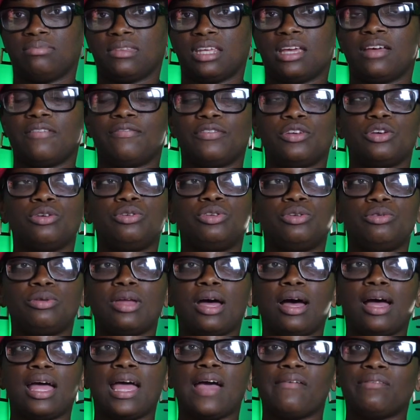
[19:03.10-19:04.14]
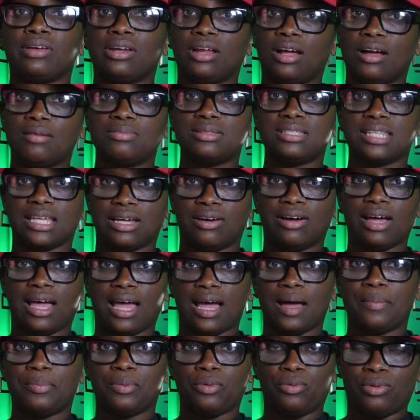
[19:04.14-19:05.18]
If you do not have an upsell
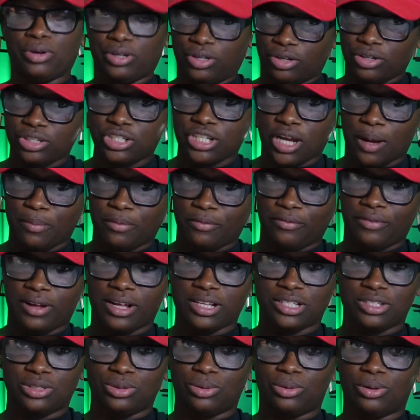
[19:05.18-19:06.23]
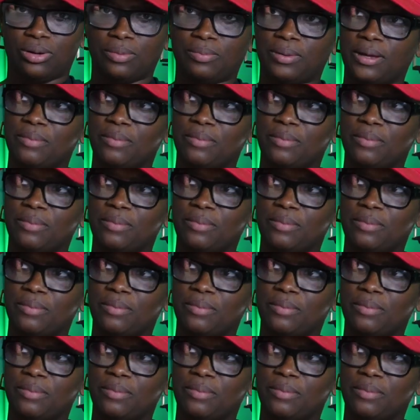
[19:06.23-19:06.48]
app on your Shopify store,